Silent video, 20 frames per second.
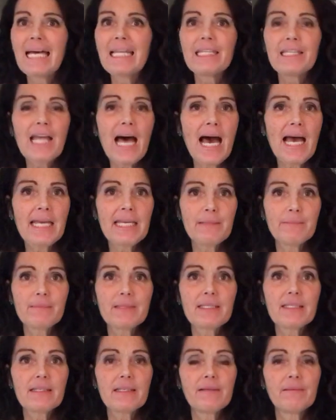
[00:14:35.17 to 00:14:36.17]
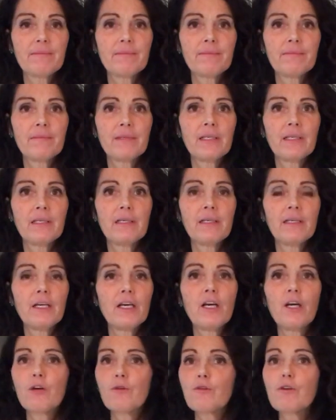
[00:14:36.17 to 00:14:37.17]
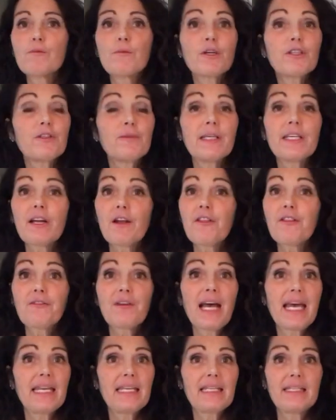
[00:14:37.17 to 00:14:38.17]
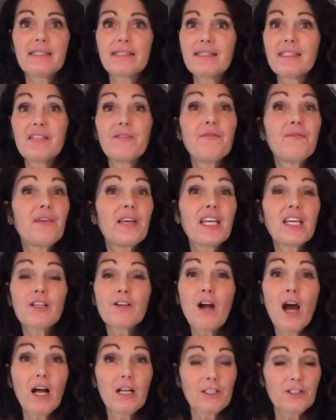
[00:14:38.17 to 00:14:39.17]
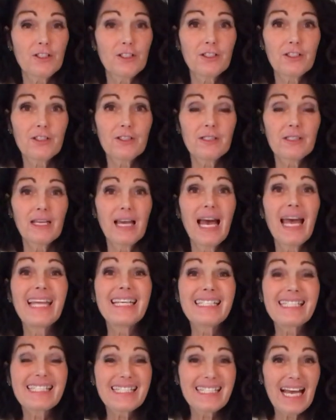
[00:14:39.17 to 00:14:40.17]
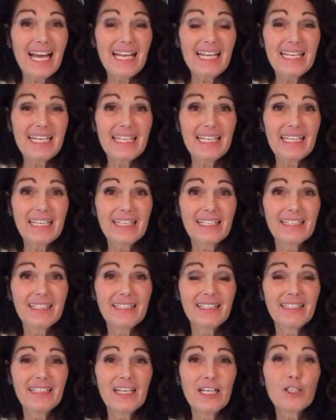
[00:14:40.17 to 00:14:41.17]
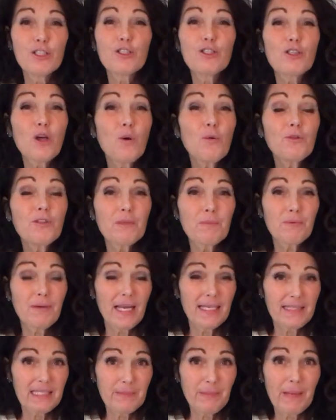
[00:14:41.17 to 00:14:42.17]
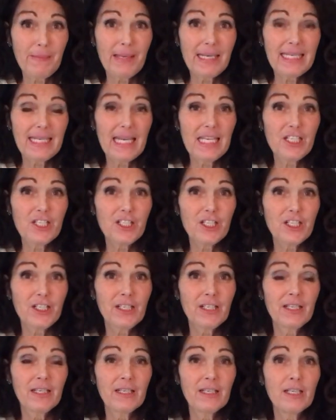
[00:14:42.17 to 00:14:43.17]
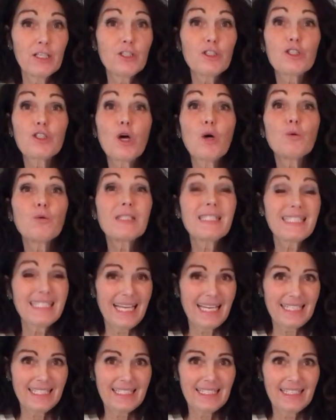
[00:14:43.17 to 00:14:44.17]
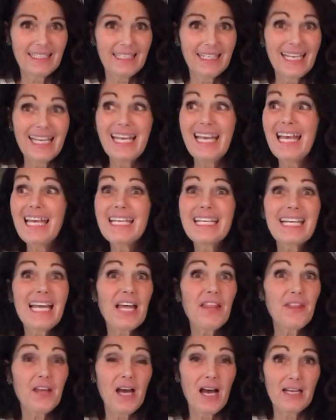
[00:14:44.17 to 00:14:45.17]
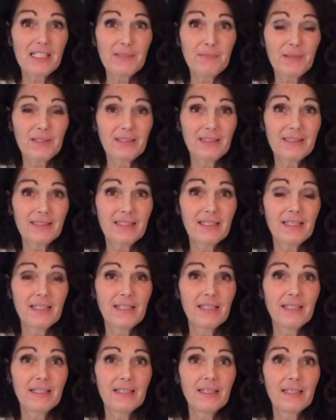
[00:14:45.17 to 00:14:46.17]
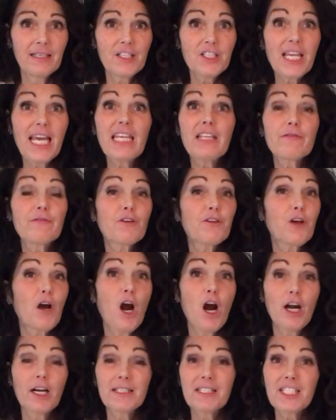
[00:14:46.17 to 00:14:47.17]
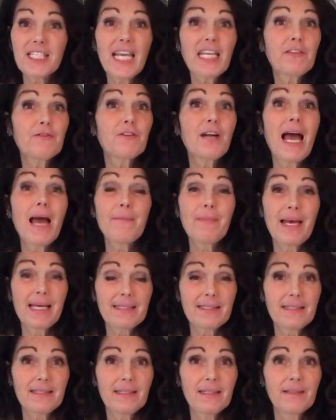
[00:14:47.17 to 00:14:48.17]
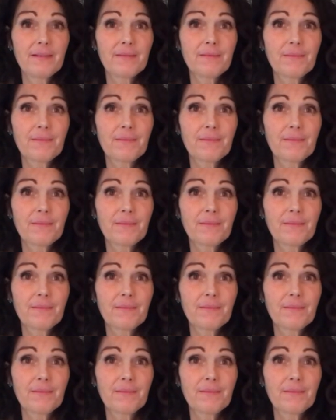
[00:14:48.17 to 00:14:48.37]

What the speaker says: Lines, rheumatoid arthritis, severe ulcers, anxiety, so depressed by medication, so sick, in and out of the hospitals, checked for the heart, checked for MS,